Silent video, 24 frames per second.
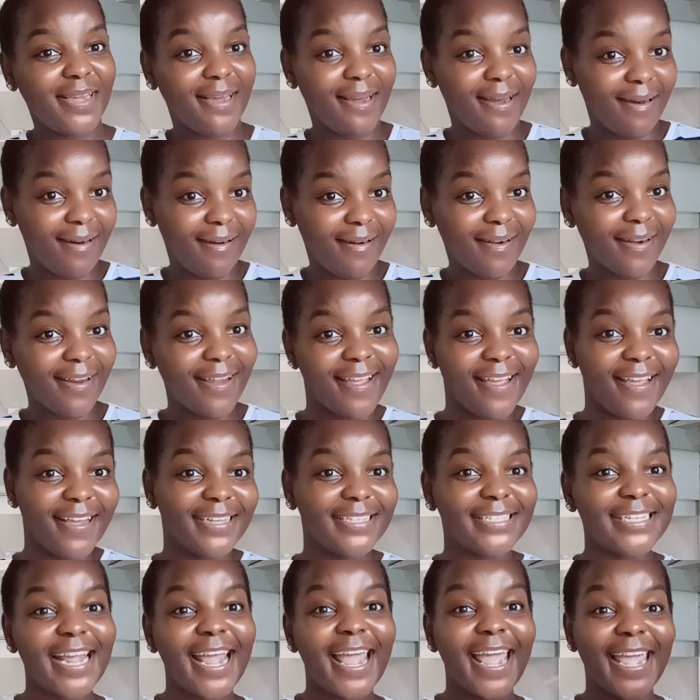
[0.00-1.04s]
are at
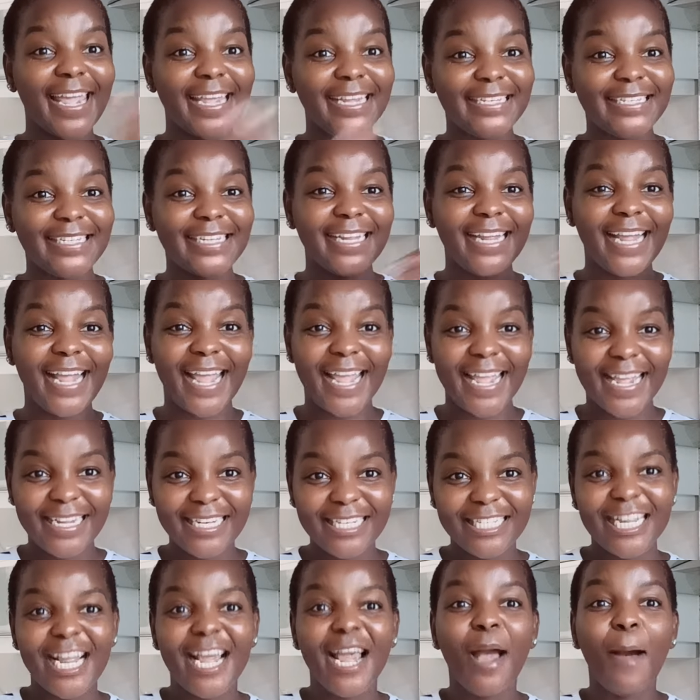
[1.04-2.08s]

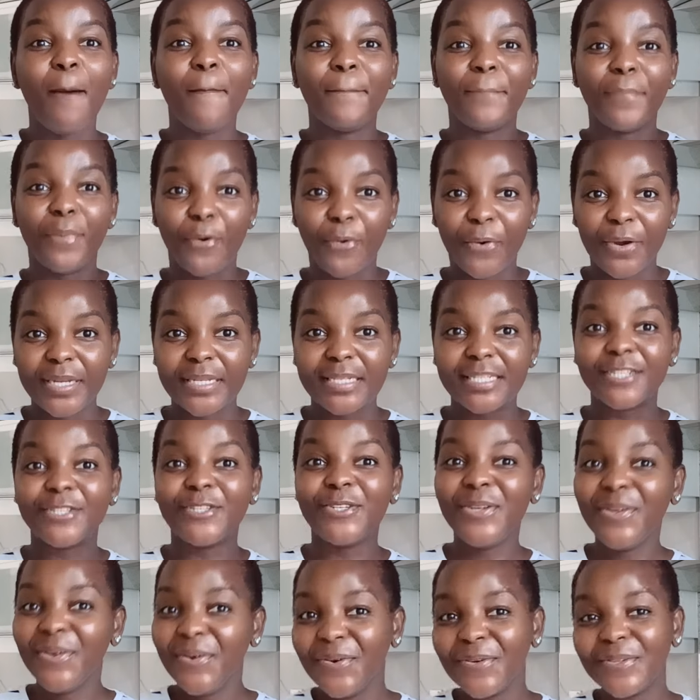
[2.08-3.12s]

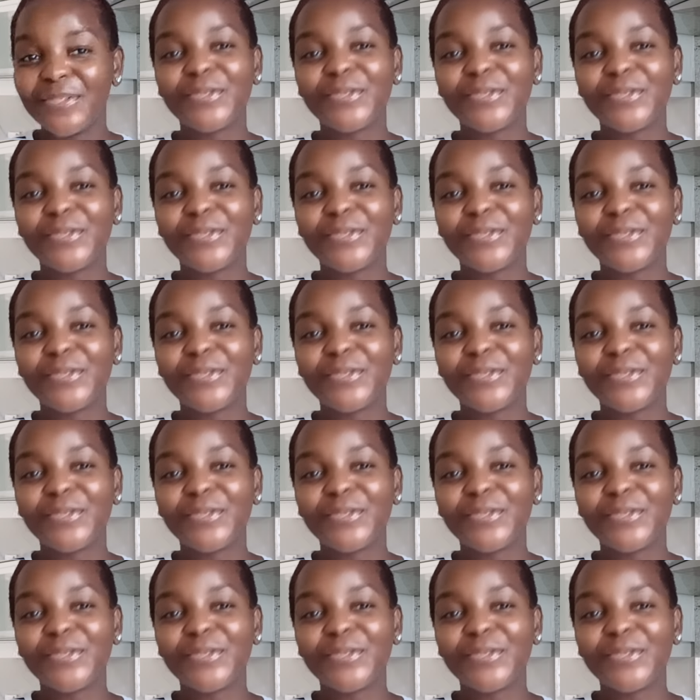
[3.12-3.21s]
88.2.